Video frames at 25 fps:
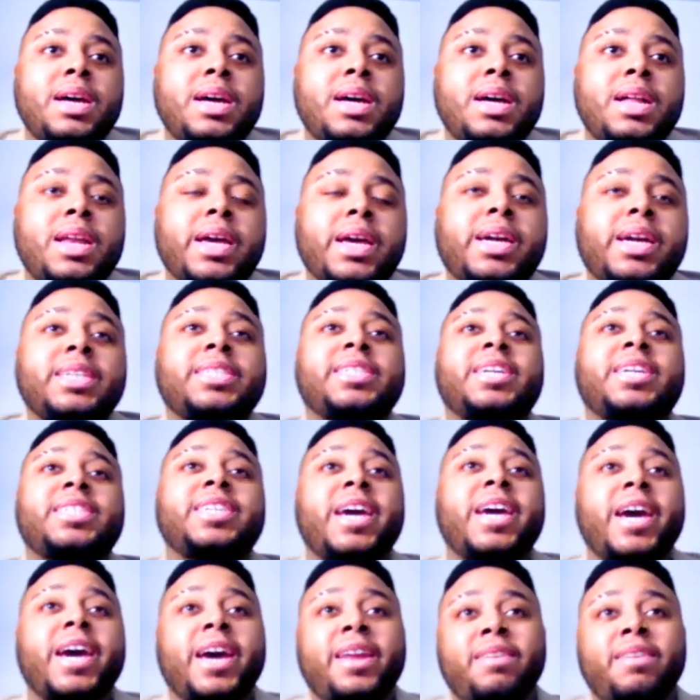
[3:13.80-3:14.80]
like I said, at
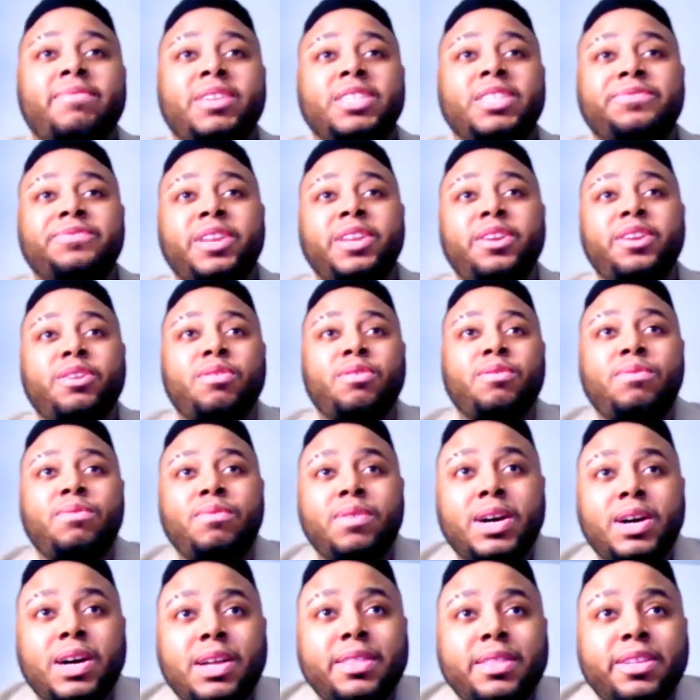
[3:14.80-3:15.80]
the end of this video,
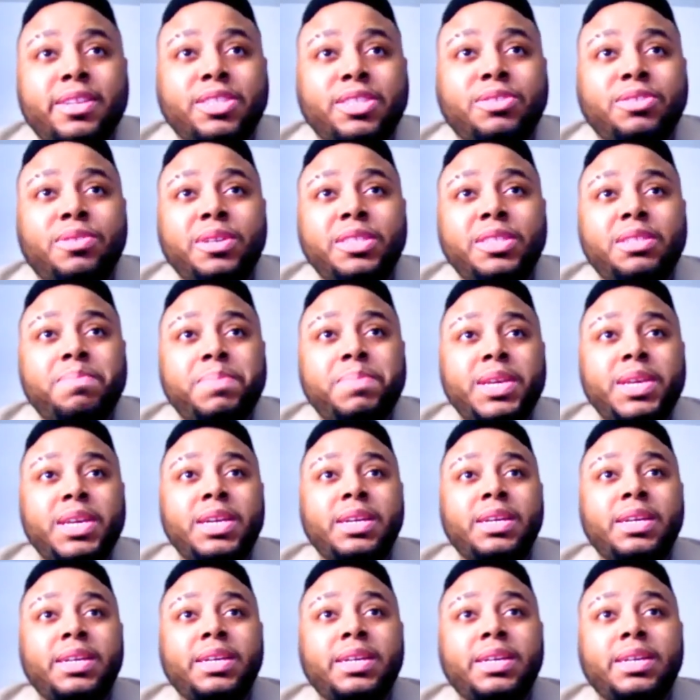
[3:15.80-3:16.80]
there's going to
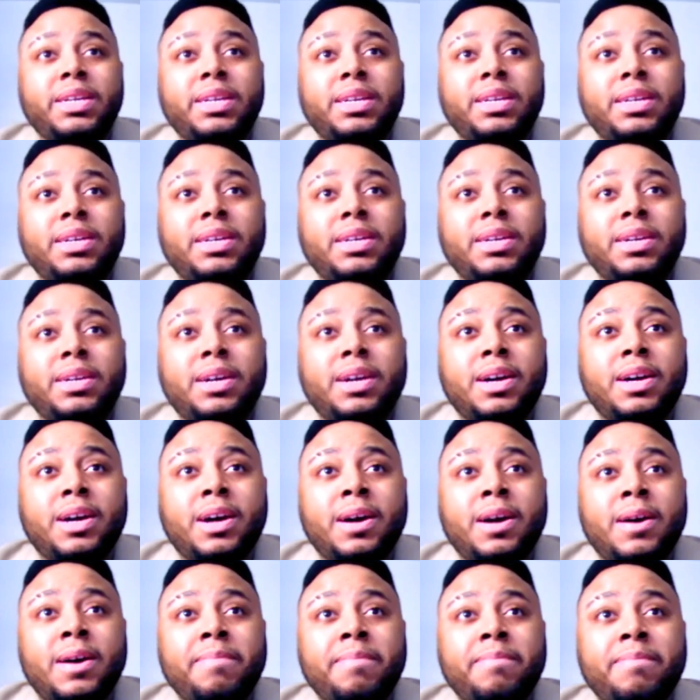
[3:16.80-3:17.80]
be
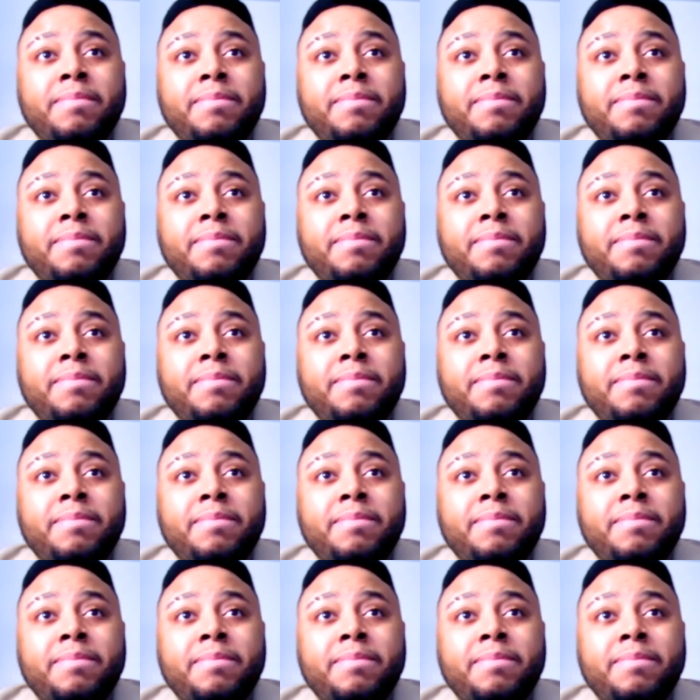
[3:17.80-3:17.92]
a